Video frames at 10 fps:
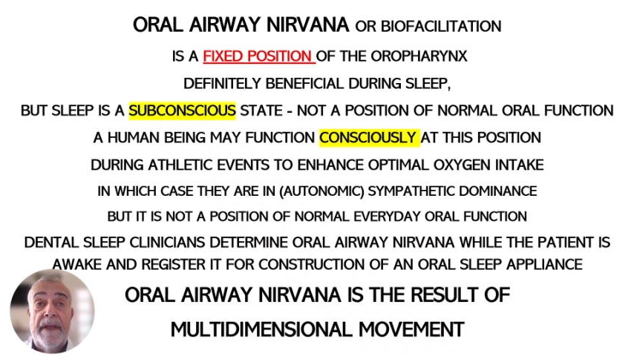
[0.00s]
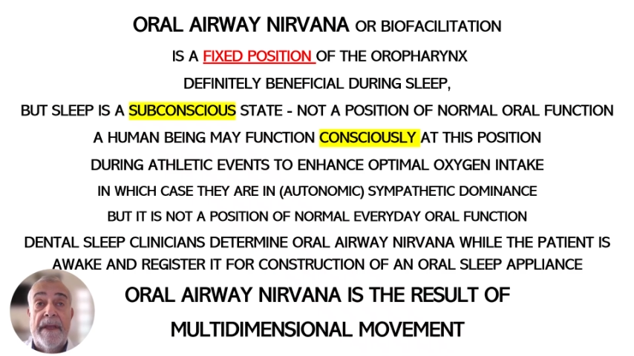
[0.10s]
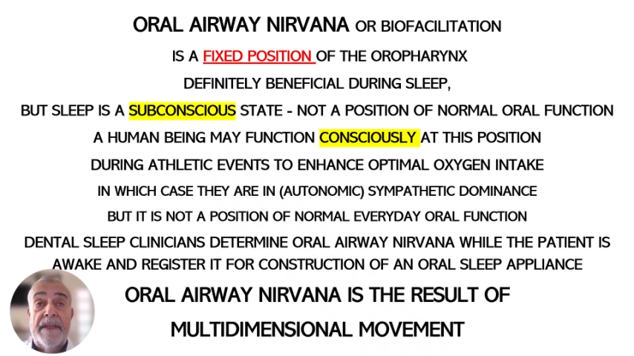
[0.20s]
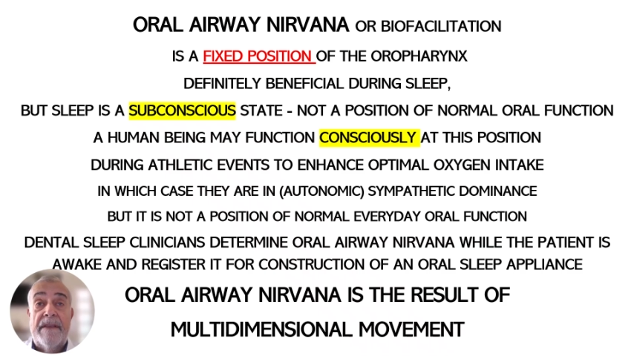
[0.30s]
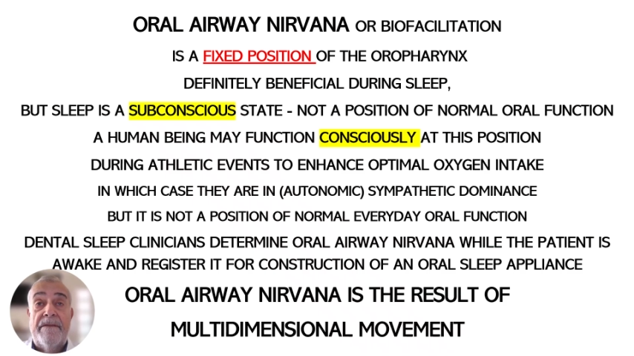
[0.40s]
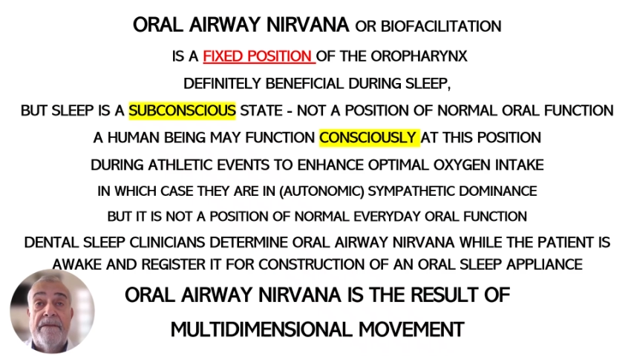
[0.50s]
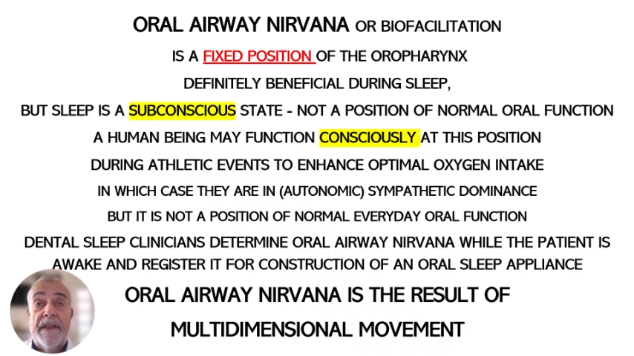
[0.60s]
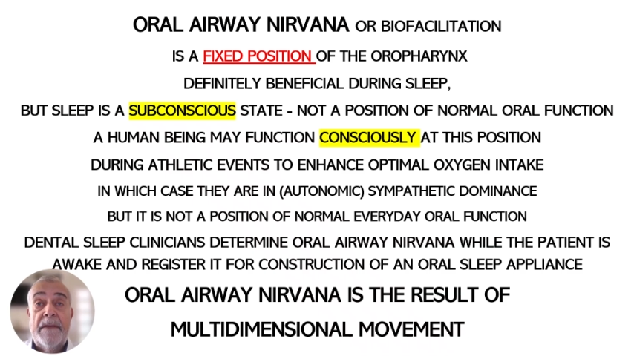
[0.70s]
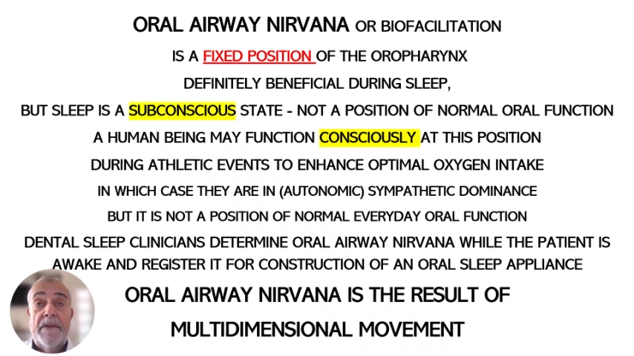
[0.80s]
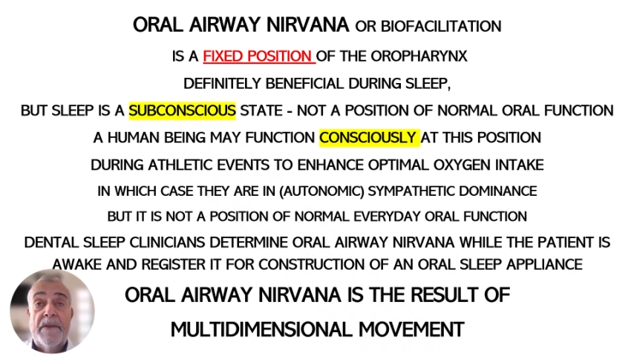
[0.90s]
is a
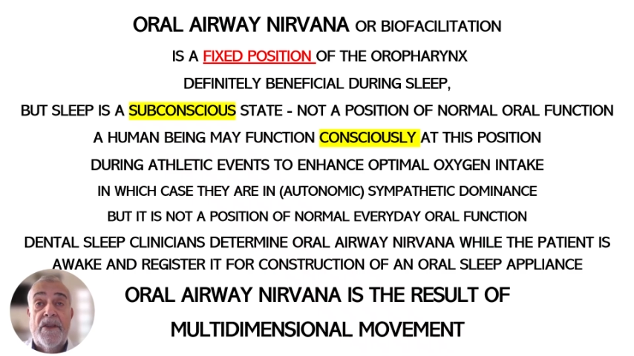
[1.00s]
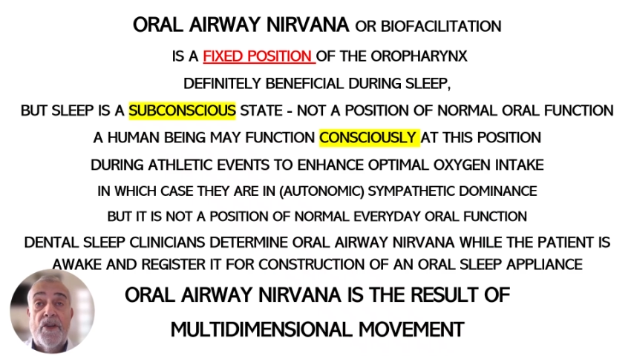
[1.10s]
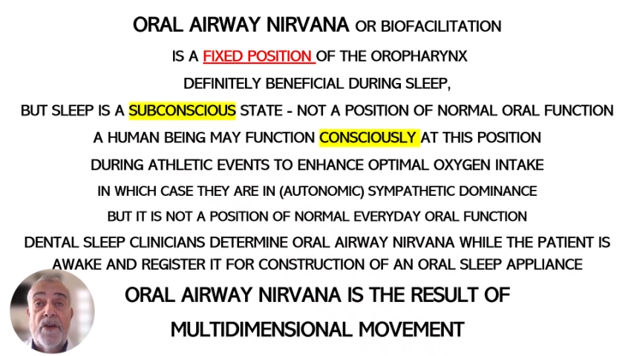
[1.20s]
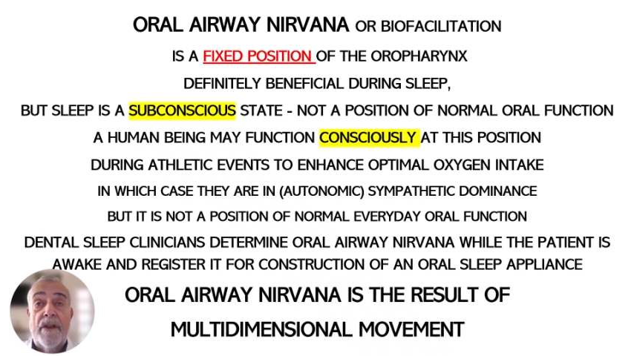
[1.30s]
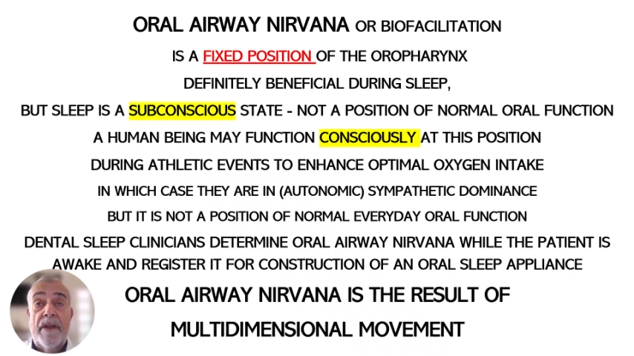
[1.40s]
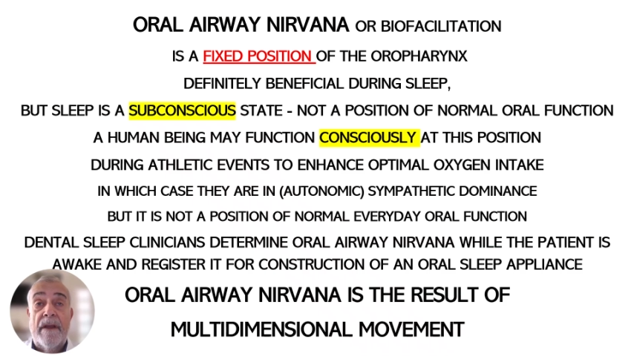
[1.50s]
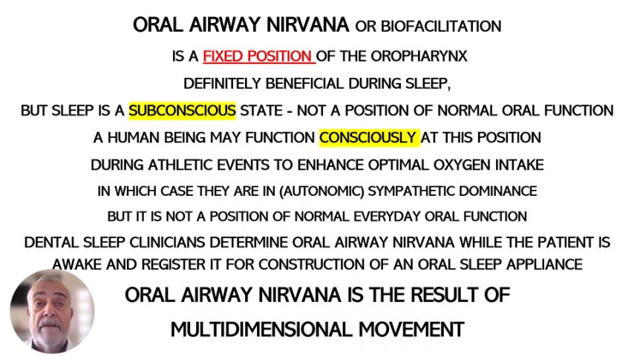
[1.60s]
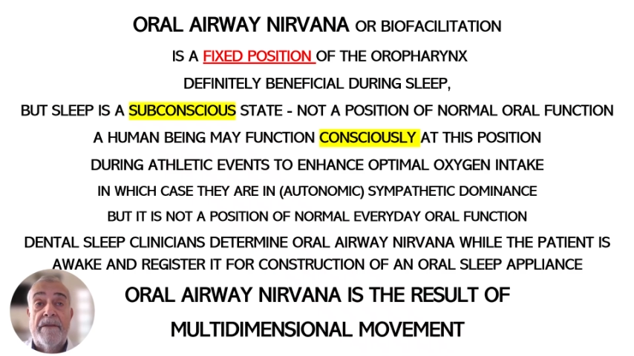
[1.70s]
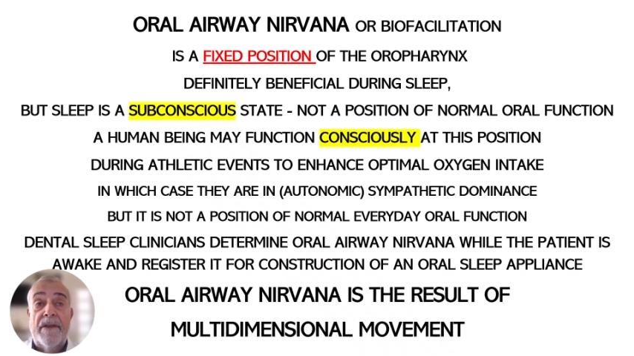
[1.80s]
fixed position of the